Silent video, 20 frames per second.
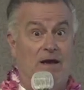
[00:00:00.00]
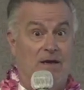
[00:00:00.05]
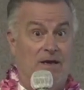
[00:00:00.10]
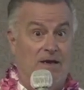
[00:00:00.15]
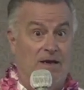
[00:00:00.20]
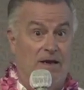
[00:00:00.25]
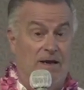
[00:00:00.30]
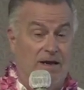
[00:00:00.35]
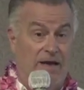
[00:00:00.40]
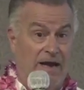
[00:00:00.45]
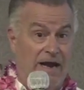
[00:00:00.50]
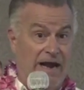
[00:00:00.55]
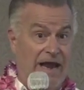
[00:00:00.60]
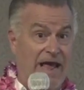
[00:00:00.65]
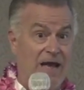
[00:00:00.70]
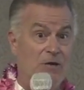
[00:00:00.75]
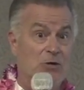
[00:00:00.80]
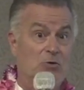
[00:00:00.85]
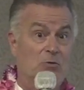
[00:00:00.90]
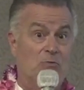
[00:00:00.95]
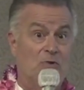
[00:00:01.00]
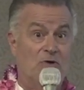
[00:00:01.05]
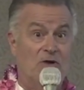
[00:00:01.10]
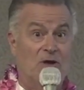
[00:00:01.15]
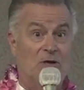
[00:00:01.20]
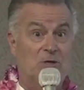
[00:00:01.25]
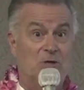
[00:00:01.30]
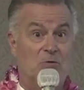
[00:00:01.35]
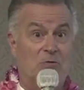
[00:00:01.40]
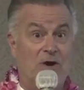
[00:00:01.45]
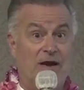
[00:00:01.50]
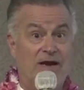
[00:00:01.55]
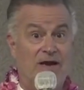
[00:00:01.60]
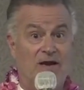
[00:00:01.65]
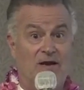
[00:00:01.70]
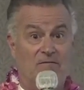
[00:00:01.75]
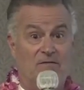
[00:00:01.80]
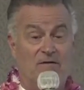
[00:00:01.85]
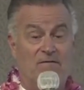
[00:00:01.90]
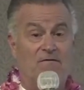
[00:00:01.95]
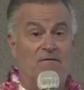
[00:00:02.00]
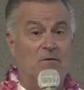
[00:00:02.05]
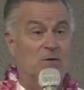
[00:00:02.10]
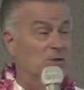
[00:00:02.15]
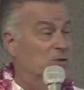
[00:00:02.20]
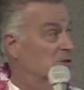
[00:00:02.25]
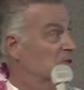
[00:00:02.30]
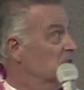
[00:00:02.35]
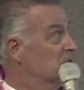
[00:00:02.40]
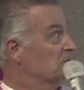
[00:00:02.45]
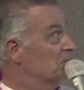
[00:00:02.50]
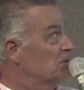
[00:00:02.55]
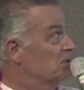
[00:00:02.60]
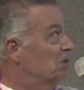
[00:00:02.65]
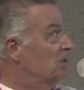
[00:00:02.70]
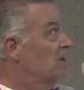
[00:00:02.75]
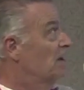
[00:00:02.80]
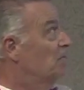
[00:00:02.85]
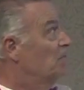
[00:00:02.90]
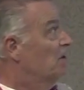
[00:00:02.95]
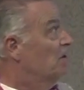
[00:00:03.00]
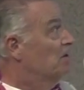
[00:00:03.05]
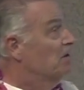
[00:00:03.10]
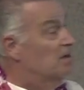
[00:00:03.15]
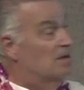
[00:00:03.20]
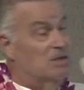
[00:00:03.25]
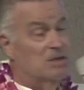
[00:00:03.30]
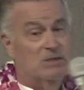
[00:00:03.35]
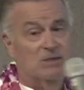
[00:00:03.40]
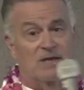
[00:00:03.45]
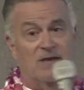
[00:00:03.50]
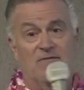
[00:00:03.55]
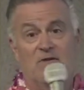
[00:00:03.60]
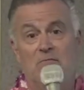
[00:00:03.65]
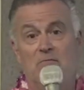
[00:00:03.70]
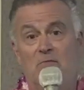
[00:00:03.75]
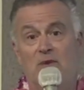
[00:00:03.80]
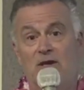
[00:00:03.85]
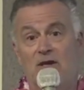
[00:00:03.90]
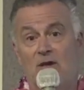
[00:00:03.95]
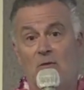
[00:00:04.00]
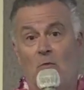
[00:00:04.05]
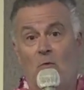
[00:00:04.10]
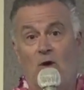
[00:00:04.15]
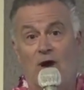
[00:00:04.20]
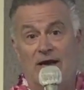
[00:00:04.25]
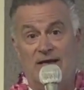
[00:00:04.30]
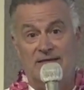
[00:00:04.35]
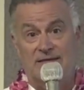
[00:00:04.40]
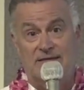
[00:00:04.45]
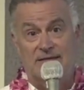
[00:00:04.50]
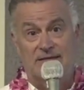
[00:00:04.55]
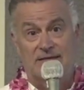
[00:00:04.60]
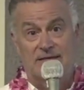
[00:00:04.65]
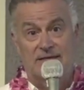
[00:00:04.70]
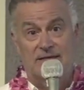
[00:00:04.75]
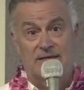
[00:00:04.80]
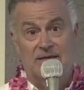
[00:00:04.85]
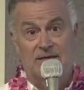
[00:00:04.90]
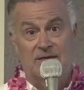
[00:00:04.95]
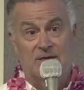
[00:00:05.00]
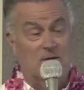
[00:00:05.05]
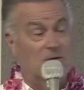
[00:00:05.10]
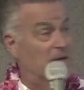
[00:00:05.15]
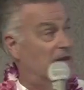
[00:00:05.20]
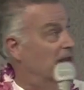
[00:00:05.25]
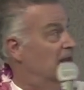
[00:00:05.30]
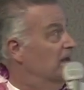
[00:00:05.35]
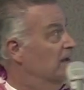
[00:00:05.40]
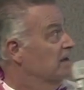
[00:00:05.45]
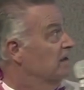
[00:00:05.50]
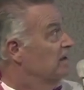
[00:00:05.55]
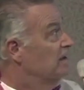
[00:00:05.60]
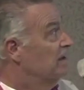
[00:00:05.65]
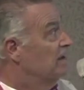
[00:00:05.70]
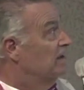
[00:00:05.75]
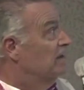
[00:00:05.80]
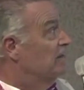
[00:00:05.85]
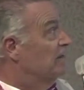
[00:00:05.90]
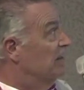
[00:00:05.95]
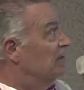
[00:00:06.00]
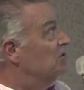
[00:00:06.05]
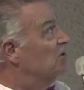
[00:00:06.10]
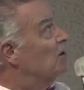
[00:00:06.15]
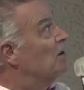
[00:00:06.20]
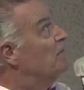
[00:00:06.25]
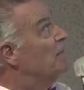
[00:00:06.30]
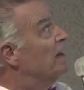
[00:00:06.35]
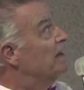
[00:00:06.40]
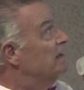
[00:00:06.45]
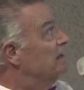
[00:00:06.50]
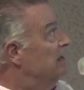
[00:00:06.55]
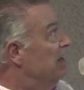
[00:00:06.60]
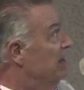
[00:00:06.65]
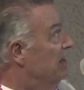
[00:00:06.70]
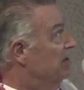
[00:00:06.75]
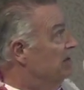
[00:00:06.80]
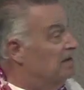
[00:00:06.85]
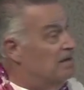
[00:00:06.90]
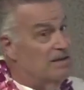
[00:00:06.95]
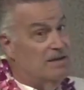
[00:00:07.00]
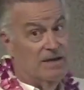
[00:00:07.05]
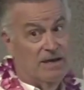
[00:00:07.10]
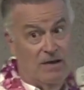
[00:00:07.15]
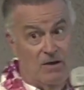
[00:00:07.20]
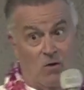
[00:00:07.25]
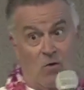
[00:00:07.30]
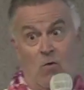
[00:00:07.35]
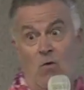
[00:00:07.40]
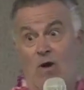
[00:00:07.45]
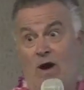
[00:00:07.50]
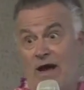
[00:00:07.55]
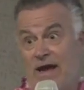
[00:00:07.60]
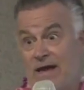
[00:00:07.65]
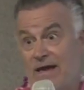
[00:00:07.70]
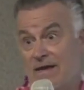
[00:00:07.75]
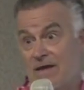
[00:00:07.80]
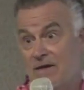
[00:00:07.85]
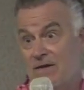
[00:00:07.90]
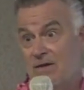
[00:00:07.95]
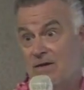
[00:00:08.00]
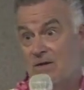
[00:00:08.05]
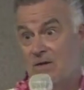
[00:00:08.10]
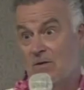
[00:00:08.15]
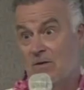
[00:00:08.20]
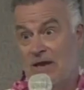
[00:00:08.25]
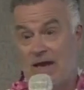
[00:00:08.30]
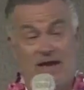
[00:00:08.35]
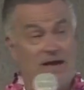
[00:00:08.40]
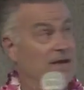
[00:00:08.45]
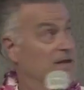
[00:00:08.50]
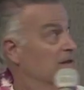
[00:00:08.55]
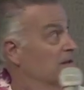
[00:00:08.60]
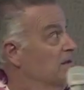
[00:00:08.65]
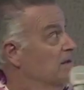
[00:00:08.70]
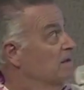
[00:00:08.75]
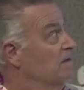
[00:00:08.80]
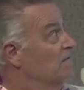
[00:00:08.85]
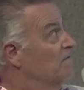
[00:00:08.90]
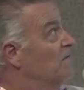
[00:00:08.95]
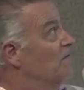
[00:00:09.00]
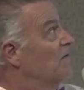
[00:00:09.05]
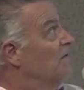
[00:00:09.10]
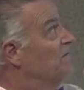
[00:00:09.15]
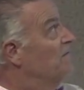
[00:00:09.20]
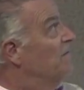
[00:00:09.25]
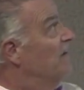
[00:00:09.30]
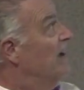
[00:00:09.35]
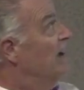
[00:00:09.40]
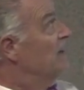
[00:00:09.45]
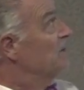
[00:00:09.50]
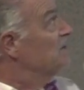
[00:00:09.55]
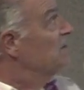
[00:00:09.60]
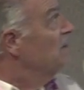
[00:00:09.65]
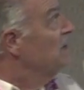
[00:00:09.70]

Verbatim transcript: uh, an annual production rate of the first systems to come there, 7 billion watts. Okay? That's going to make a dent in Hawaii. Okay? Very fast.